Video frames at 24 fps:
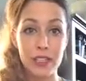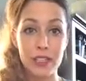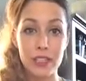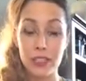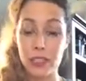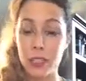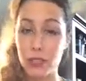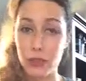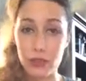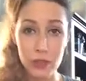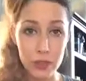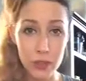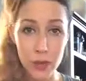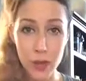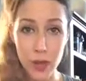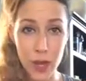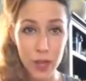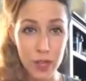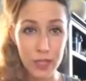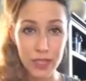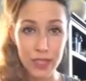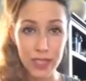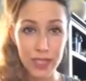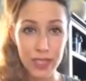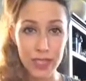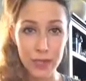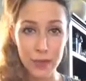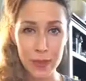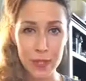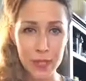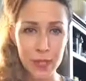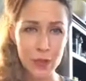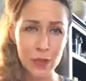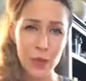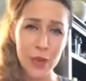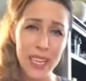do Zoom calls in
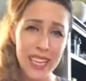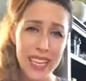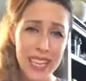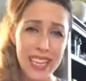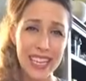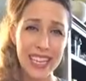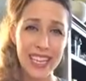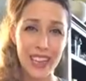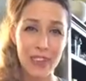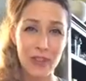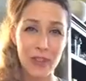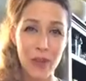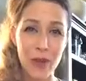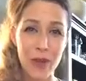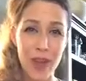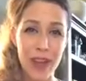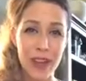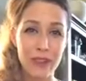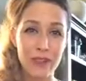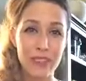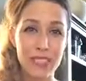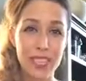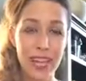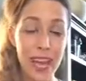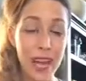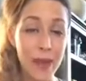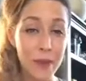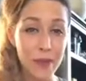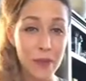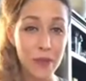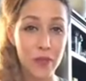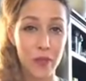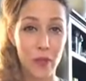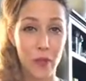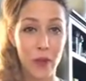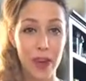between if you have time
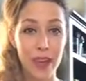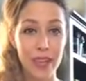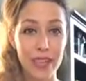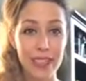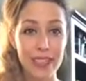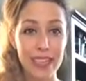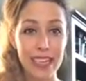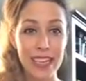for it.